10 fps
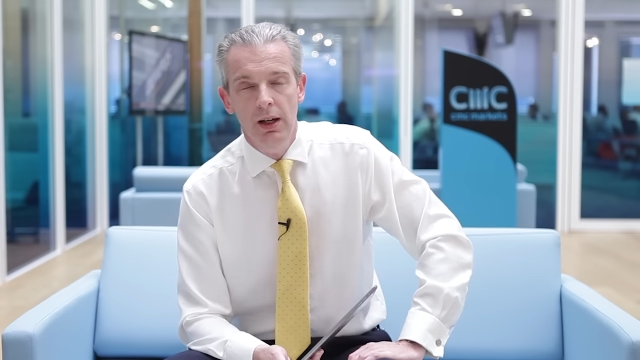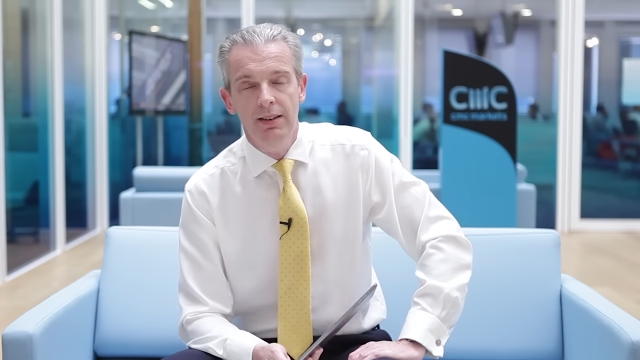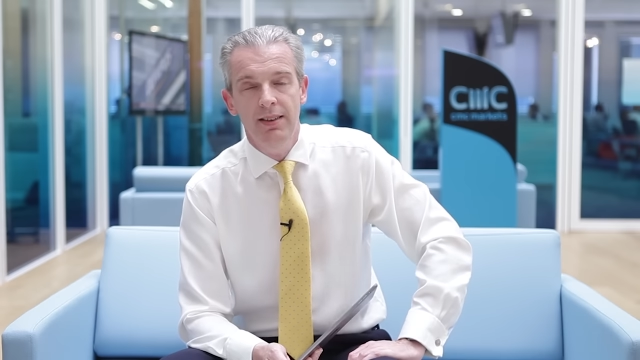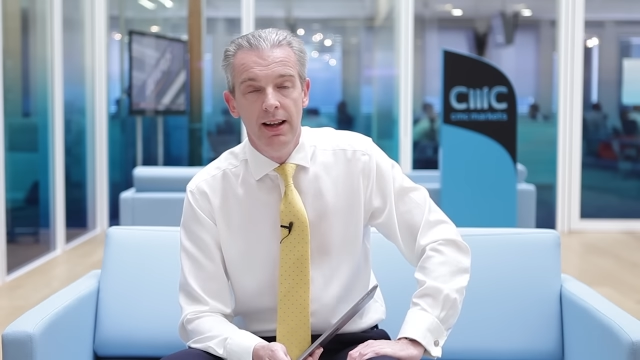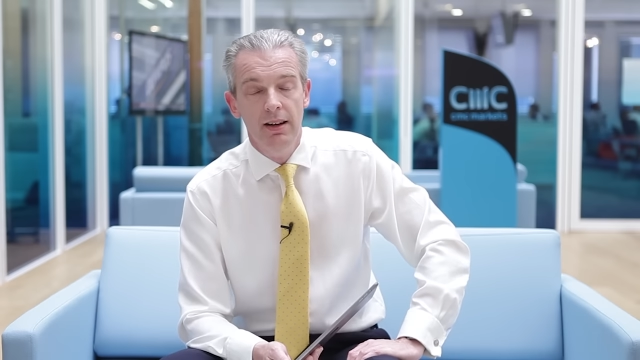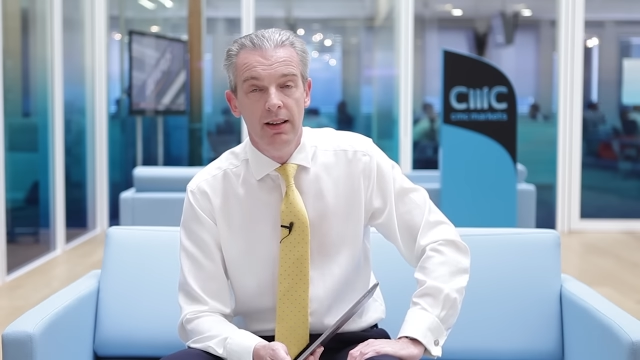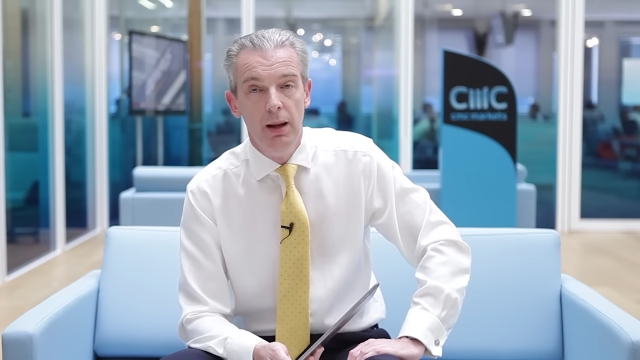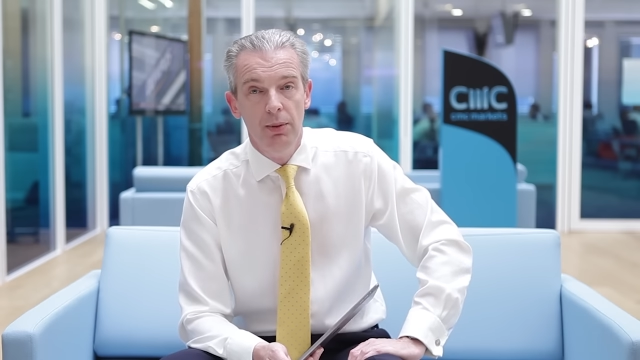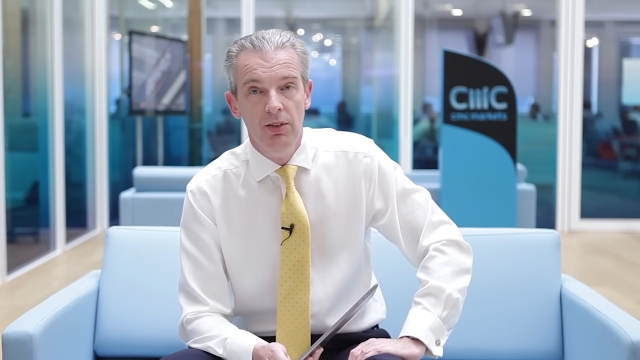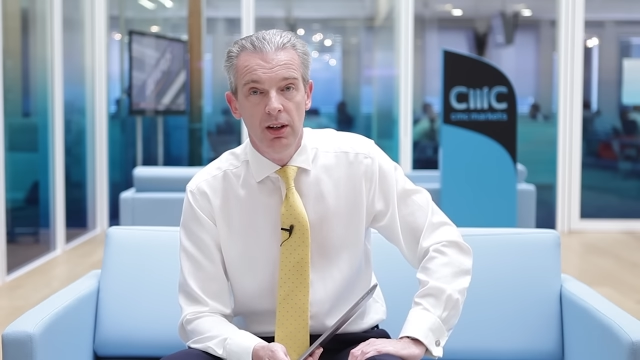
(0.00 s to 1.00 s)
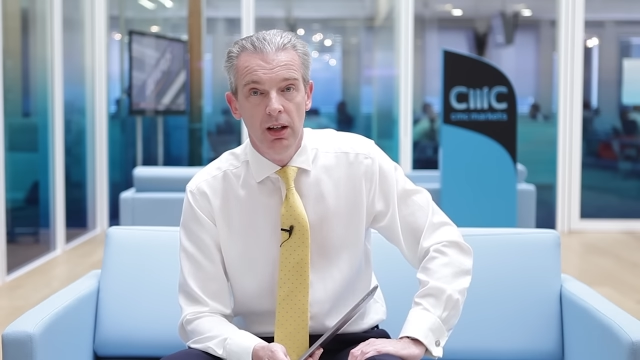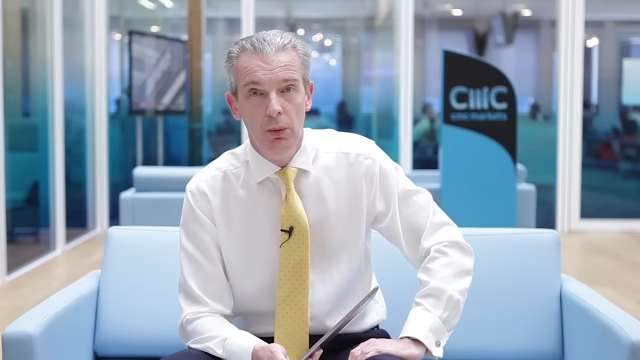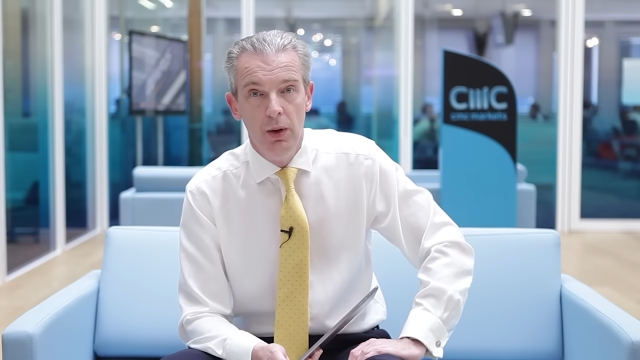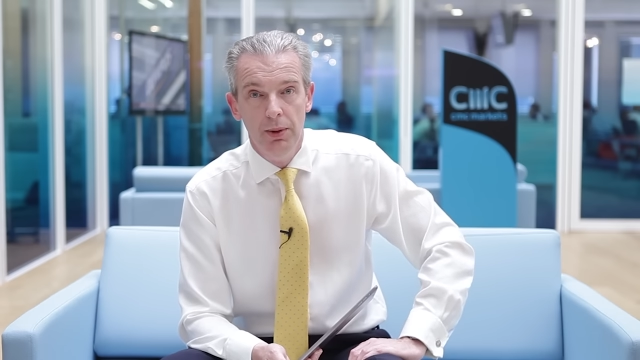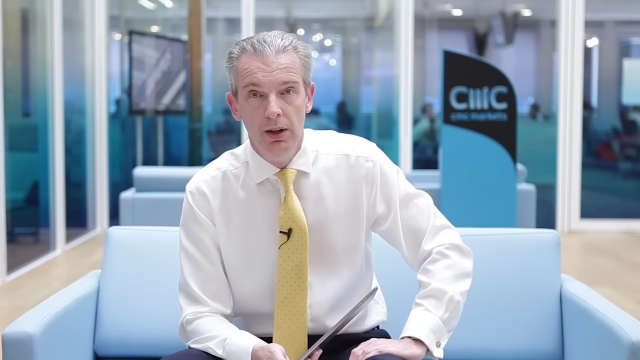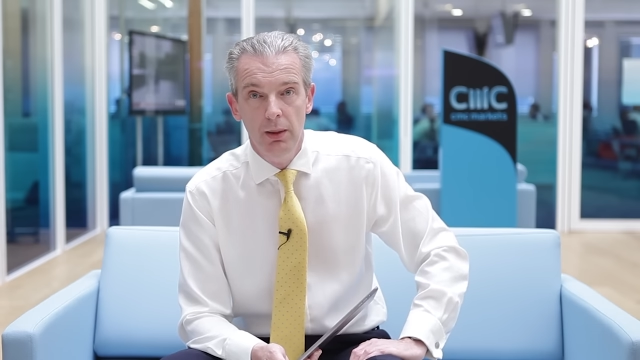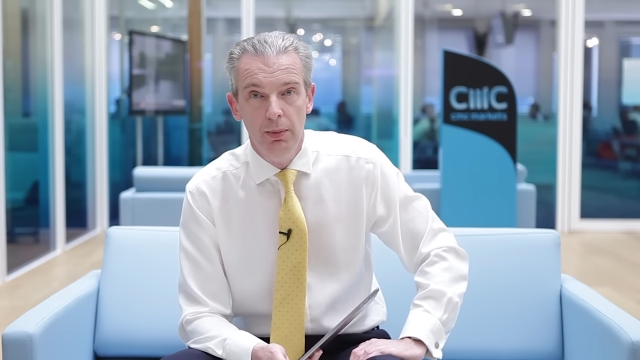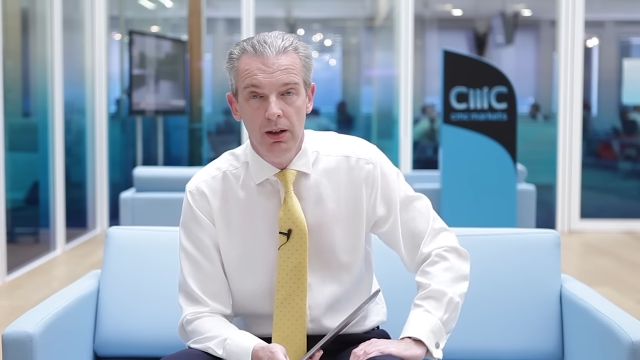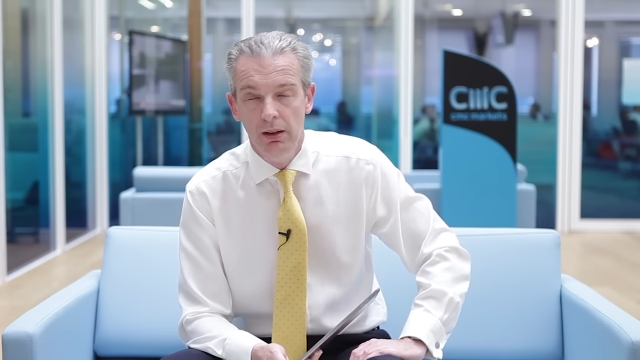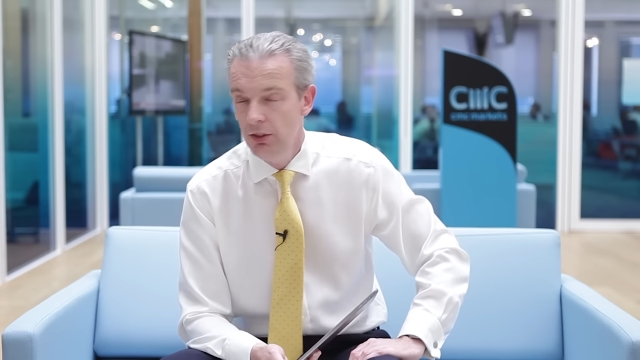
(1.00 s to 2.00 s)
attend that particular webinar,
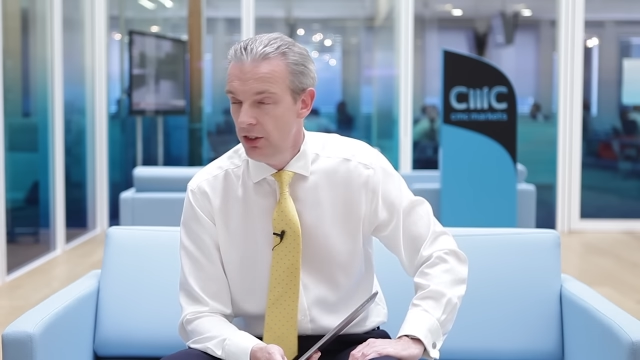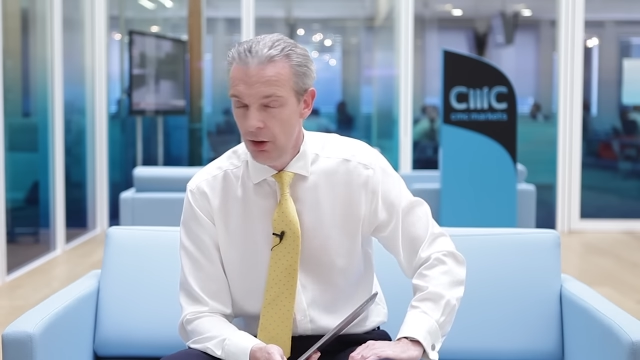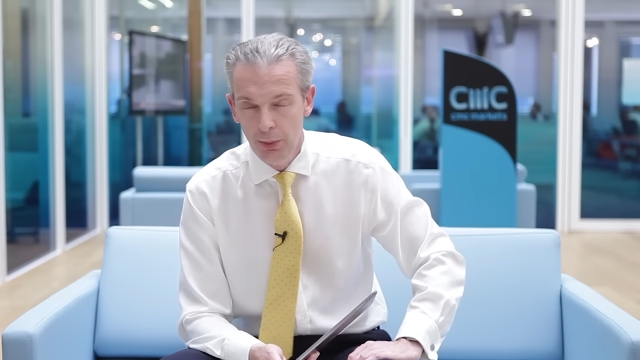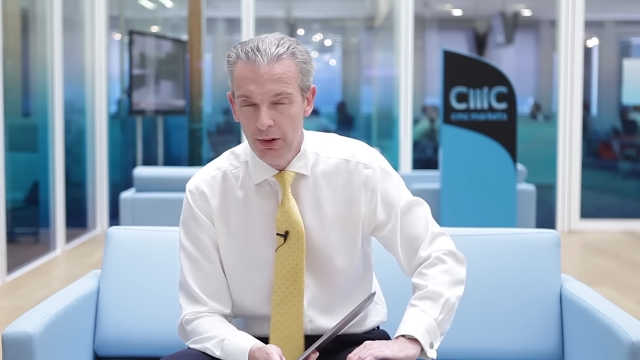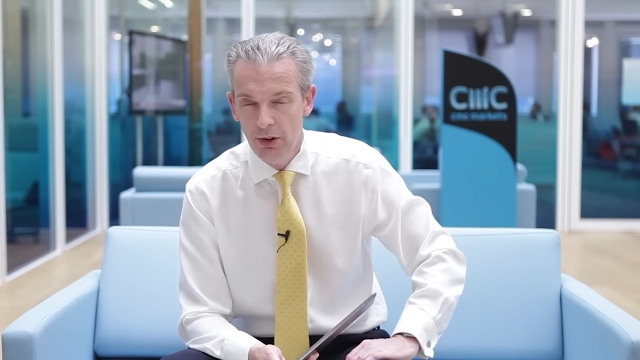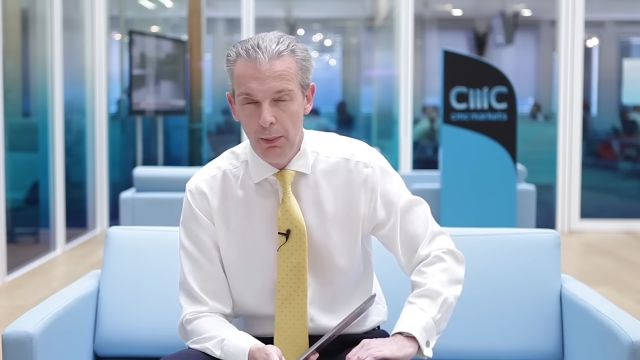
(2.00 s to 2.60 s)
but Jasper is